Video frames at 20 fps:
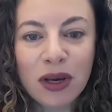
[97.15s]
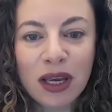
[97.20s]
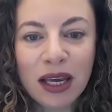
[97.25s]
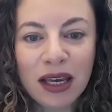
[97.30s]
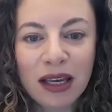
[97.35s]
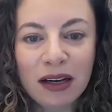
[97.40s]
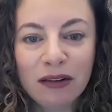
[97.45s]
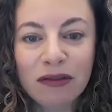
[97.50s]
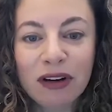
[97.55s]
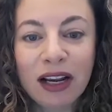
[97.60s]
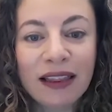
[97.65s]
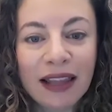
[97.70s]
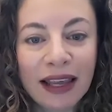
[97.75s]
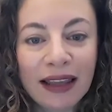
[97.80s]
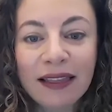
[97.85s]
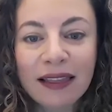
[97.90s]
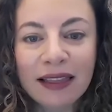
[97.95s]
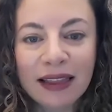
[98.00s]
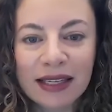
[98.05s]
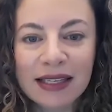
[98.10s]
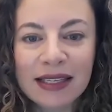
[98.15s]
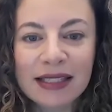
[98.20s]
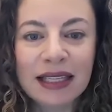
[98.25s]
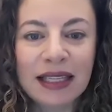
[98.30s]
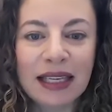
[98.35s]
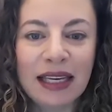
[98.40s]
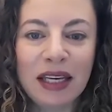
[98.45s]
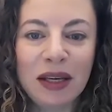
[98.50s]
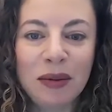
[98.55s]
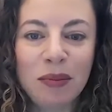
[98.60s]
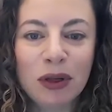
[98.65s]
can relentlessly